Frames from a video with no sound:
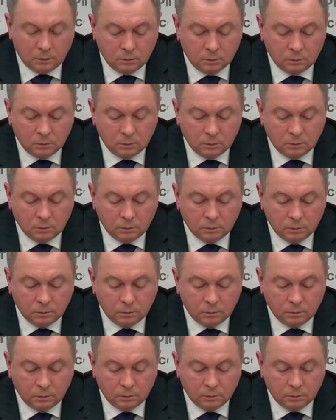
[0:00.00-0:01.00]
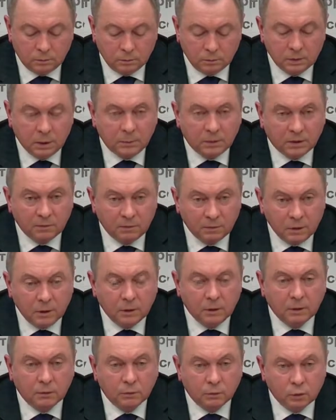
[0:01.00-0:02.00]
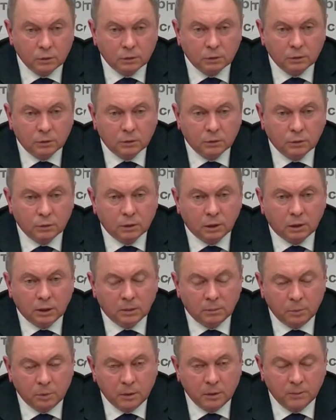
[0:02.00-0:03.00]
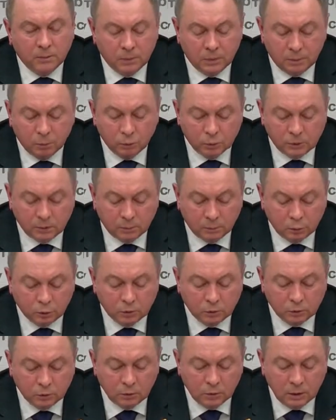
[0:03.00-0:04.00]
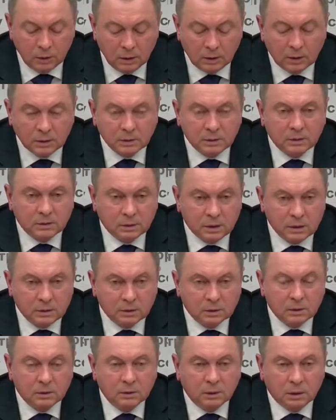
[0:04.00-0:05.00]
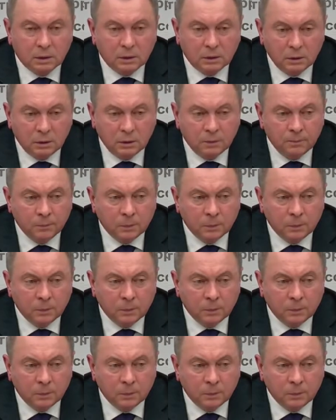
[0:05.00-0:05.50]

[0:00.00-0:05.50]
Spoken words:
as for the situation with the Belarusian military and the CSTO in Kazakhstan,